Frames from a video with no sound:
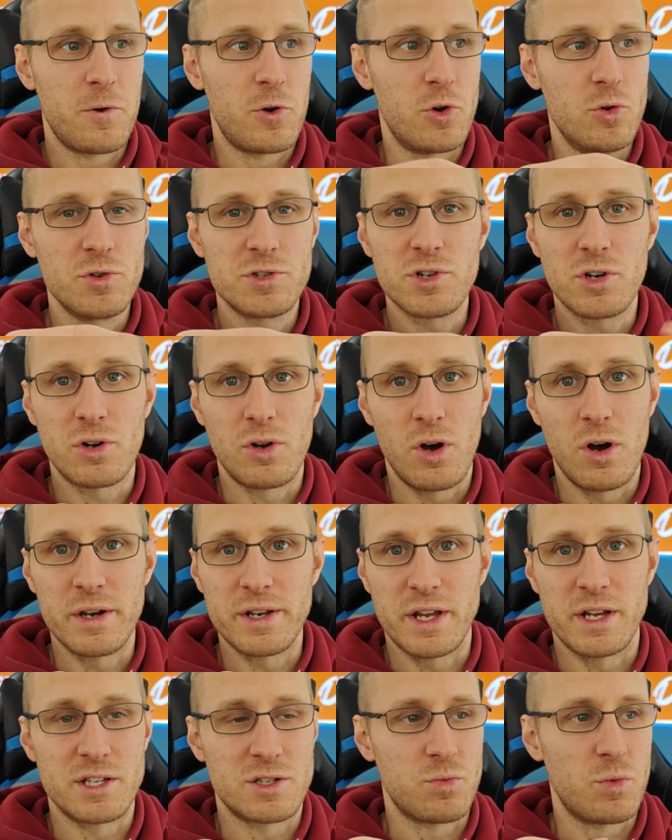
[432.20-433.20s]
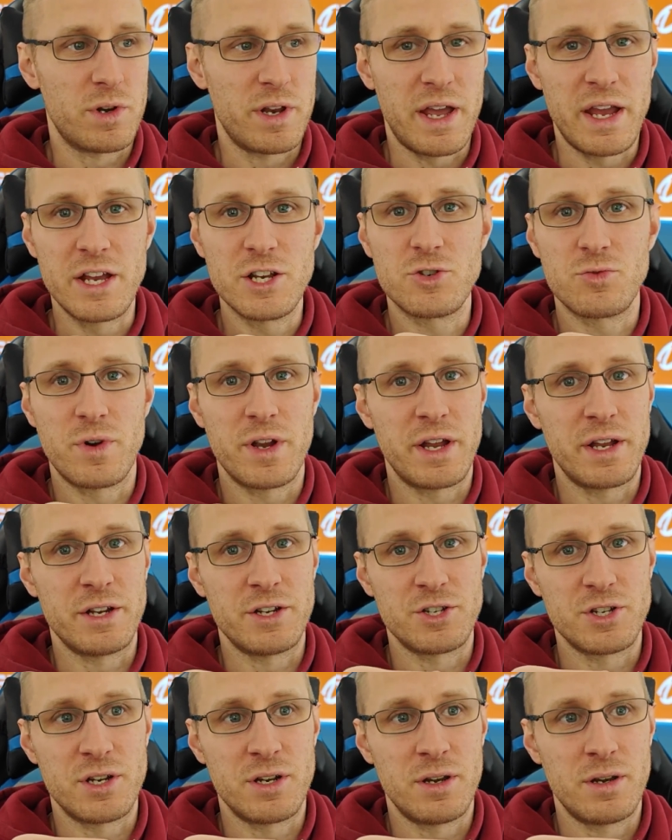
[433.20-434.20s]
who's our audience, what age
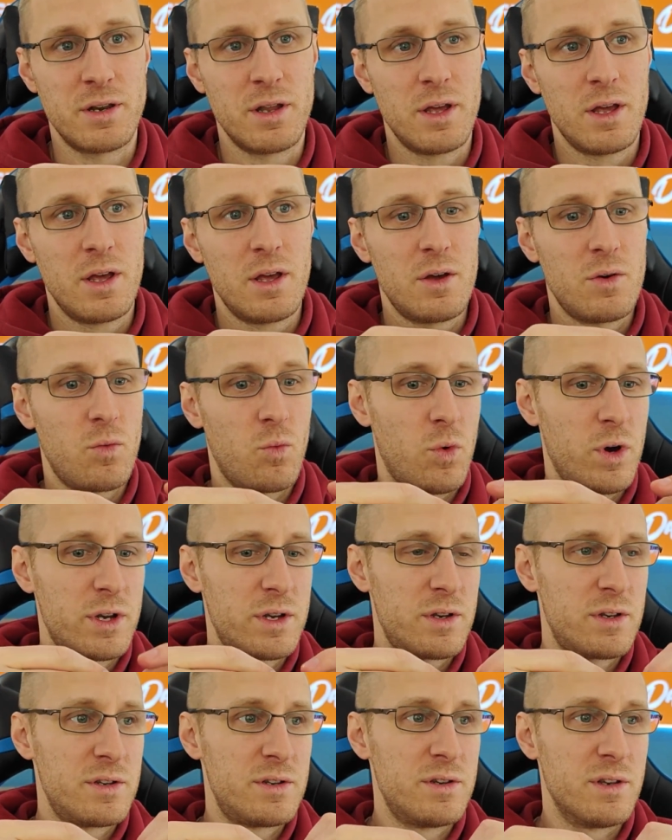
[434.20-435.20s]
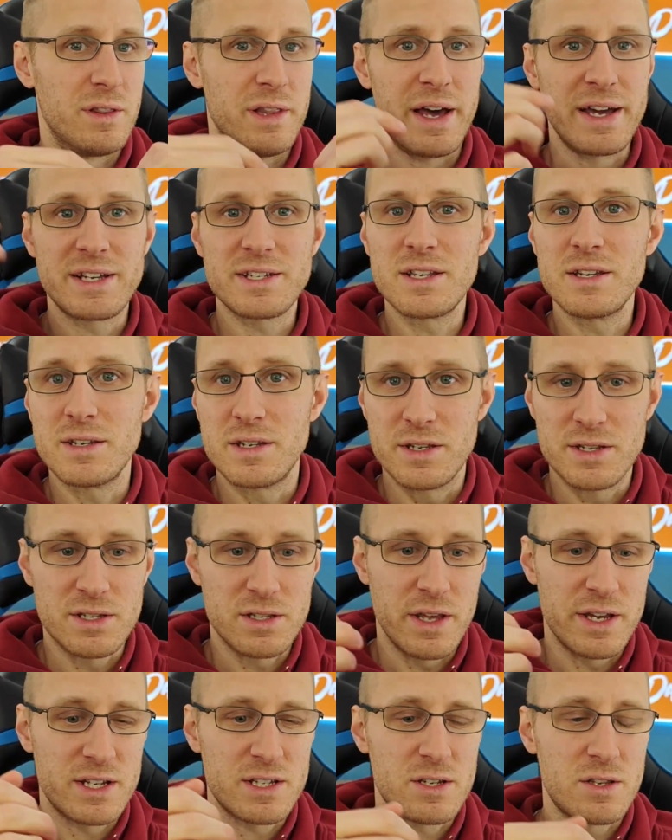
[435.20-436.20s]
range, and what likes and
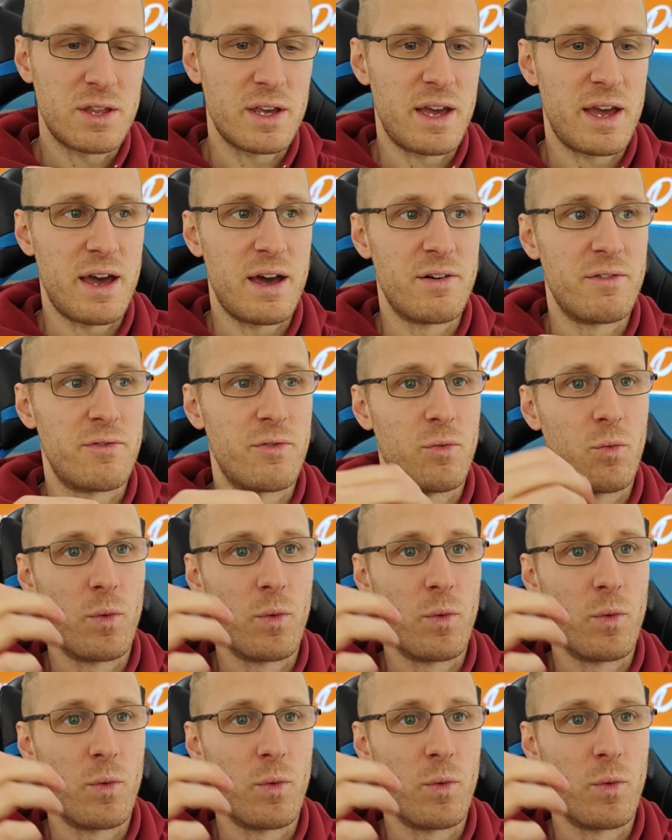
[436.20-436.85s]
dislikes do they have?